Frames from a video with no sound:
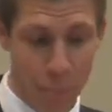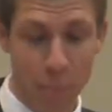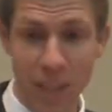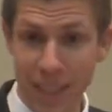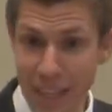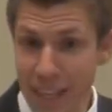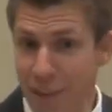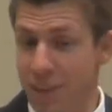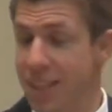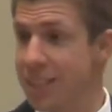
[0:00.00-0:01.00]

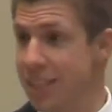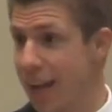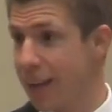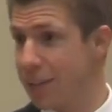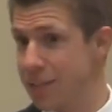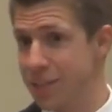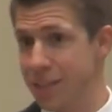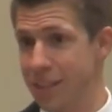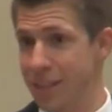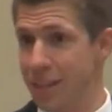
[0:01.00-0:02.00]
Believe this
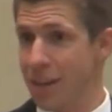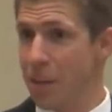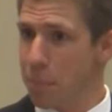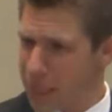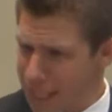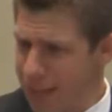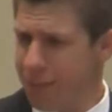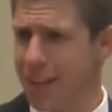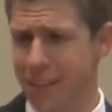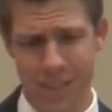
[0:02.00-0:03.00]
text. Believe
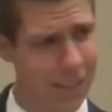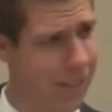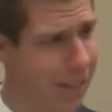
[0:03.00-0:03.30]
it.